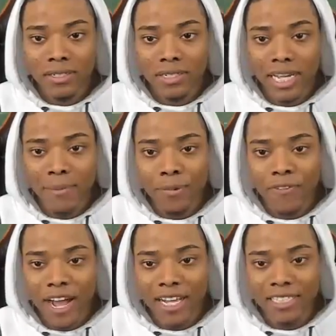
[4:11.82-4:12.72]

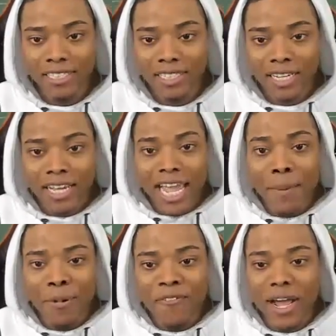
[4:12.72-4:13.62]
Improvise.
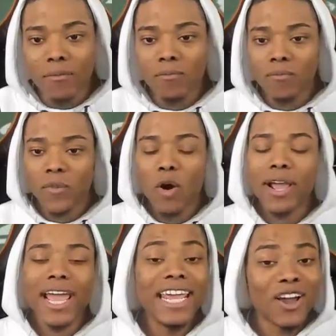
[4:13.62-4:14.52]
Improvise.
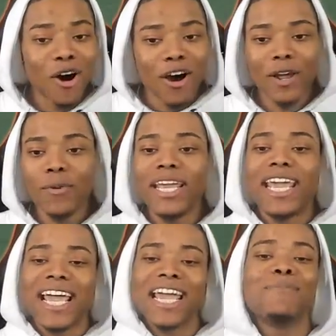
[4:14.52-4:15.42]
Okay, he caught it. We get
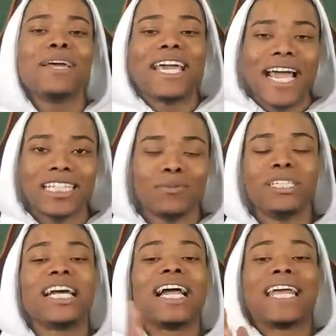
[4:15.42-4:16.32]
him to catch it. We just
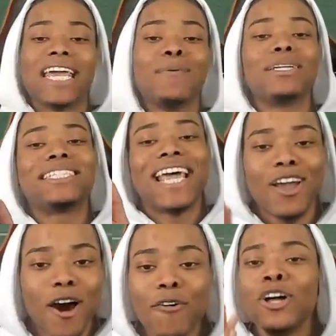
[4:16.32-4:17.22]
gotta get him to take
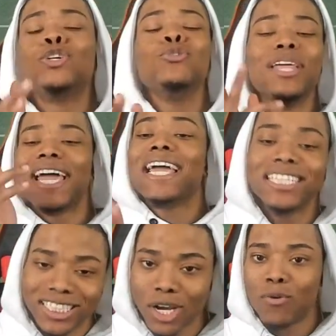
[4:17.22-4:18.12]
off to the end
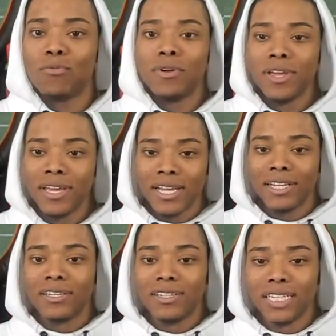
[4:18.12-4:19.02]
zone.
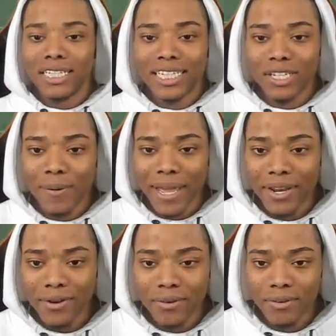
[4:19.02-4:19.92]
That's all we gotta
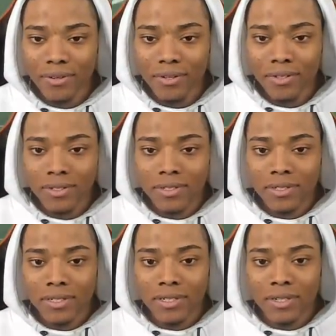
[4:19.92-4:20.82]
do.
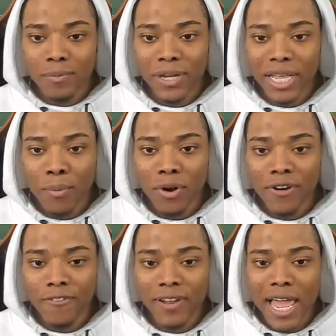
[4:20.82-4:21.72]
Hit that boy in a
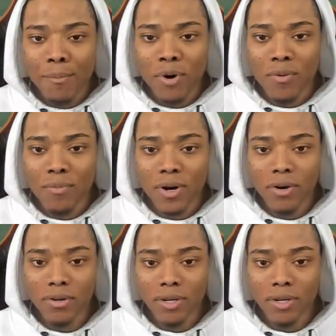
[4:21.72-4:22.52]
flat. Boom. Oh.